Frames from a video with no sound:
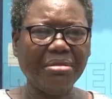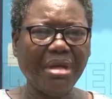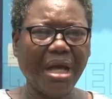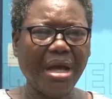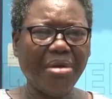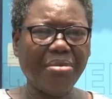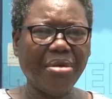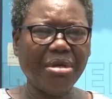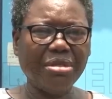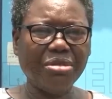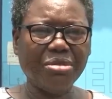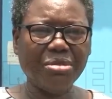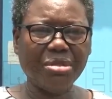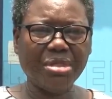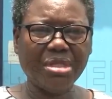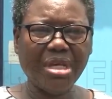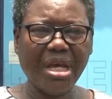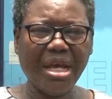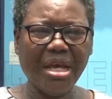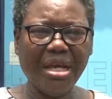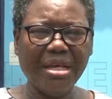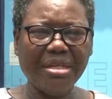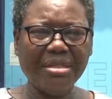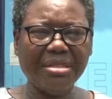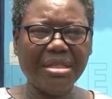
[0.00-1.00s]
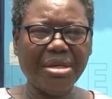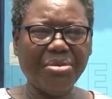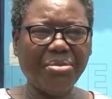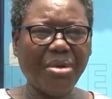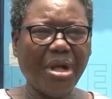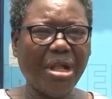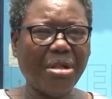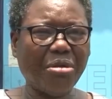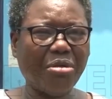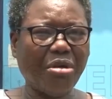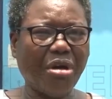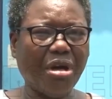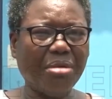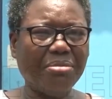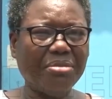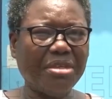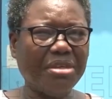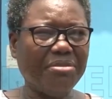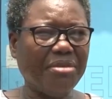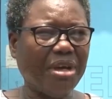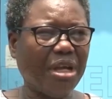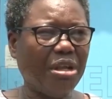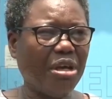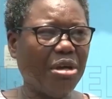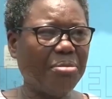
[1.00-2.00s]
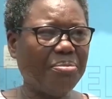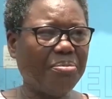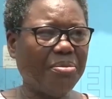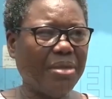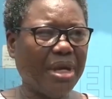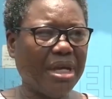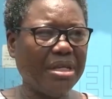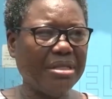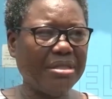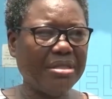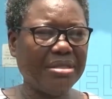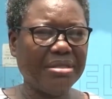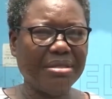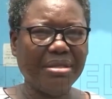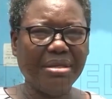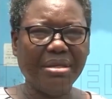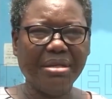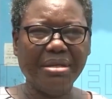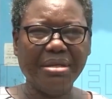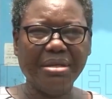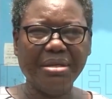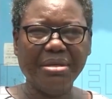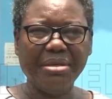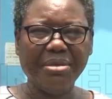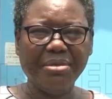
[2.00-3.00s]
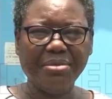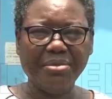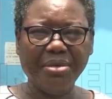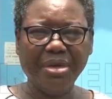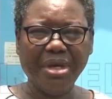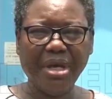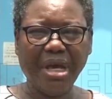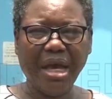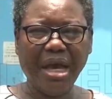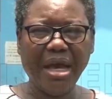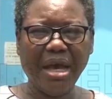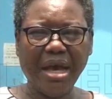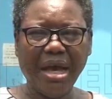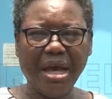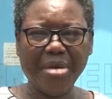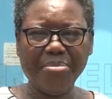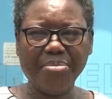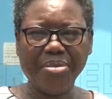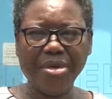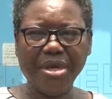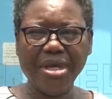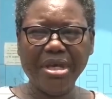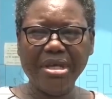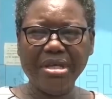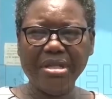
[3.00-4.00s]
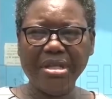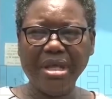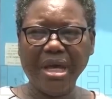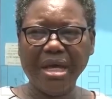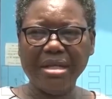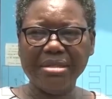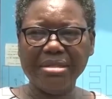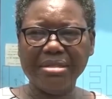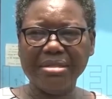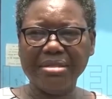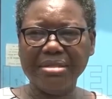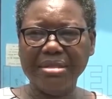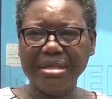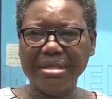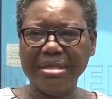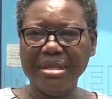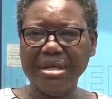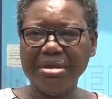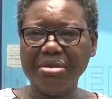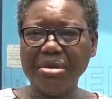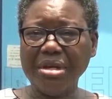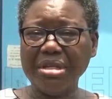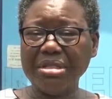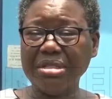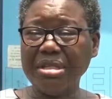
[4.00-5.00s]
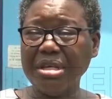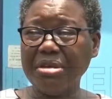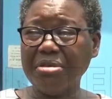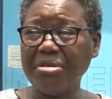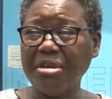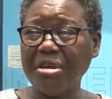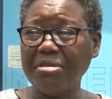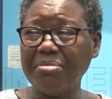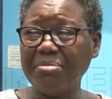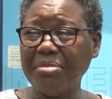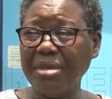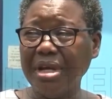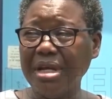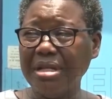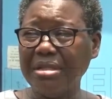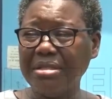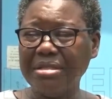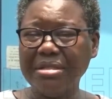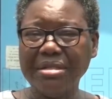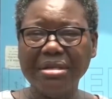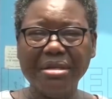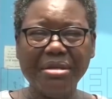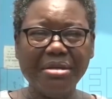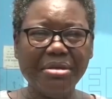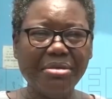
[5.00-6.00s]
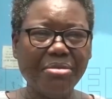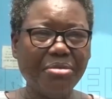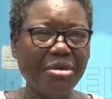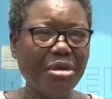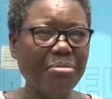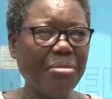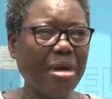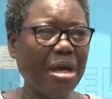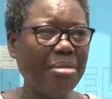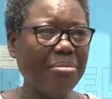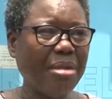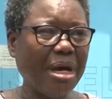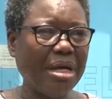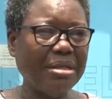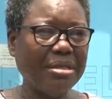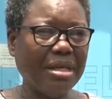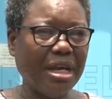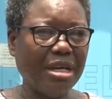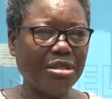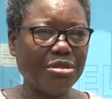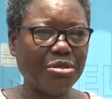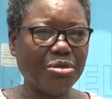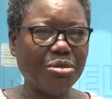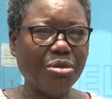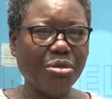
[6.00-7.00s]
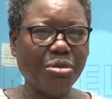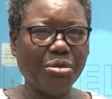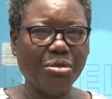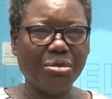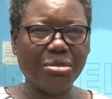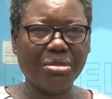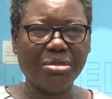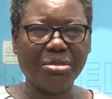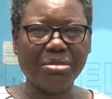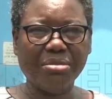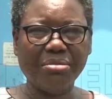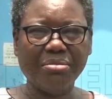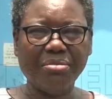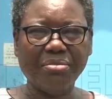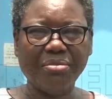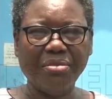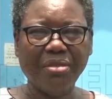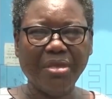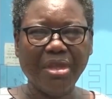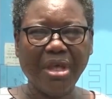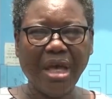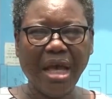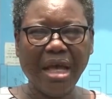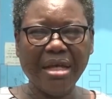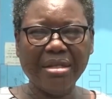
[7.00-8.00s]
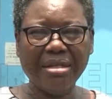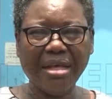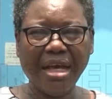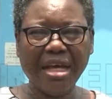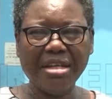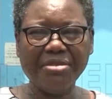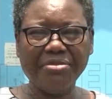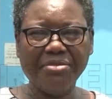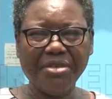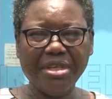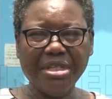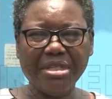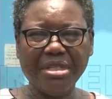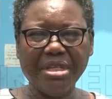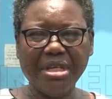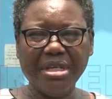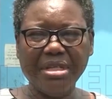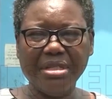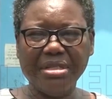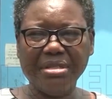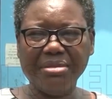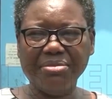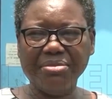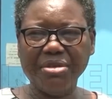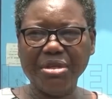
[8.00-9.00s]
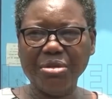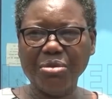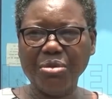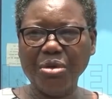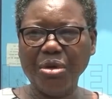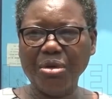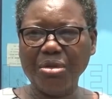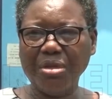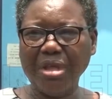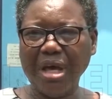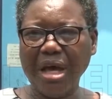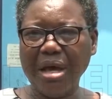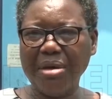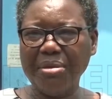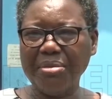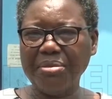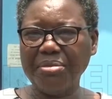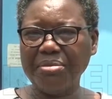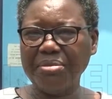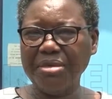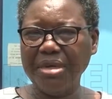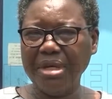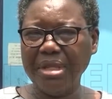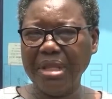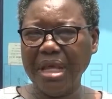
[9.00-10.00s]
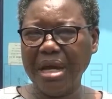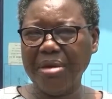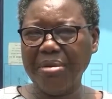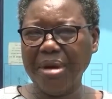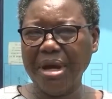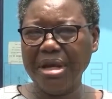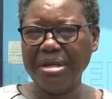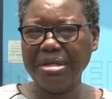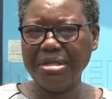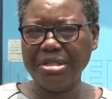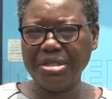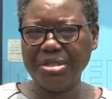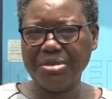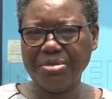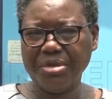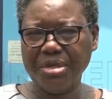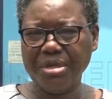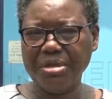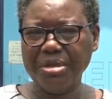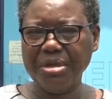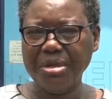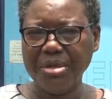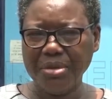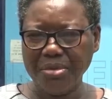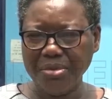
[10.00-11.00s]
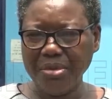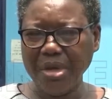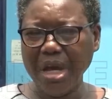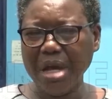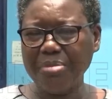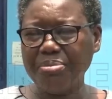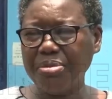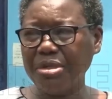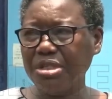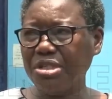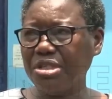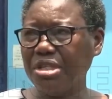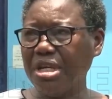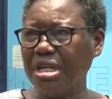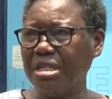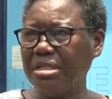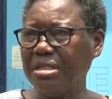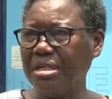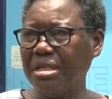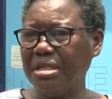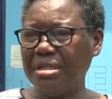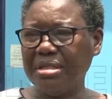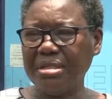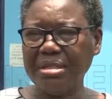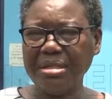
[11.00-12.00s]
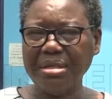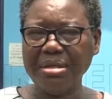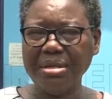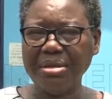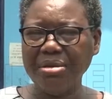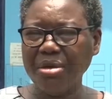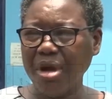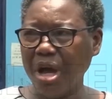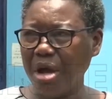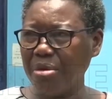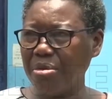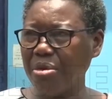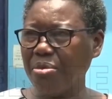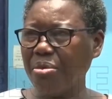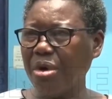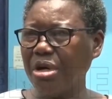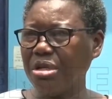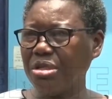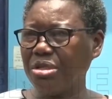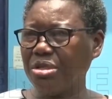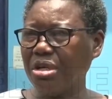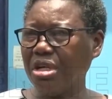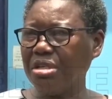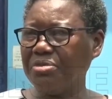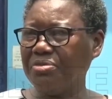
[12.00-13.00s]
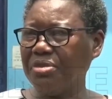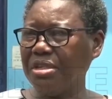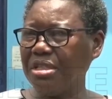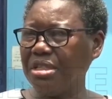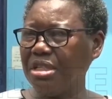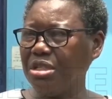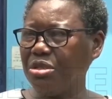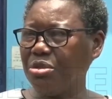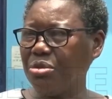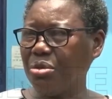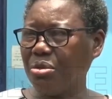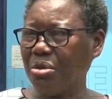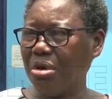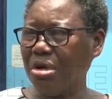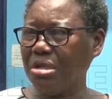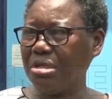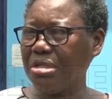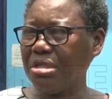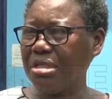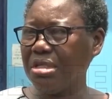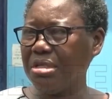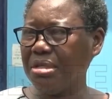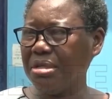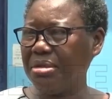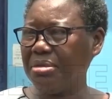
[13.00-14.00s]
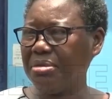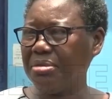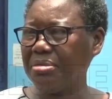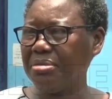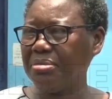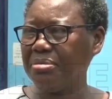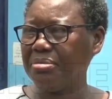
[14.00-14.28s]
I want to say it's a welcome development. We are happy that the Lagos State government remember their schools and that visit will go down in our history. We appreciate it and we want such visits to continue